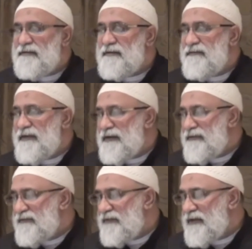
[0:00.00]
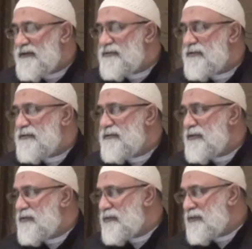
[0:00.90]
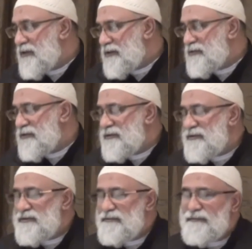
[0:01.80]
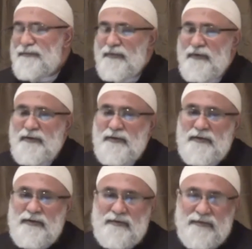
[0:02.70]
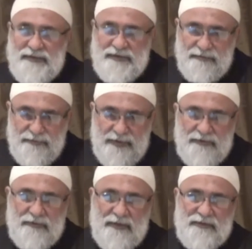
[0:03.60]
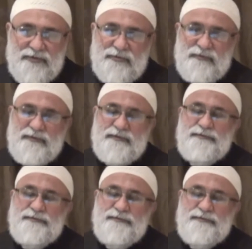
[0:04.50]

the divine revelation, the human conscience, we submit to that truth.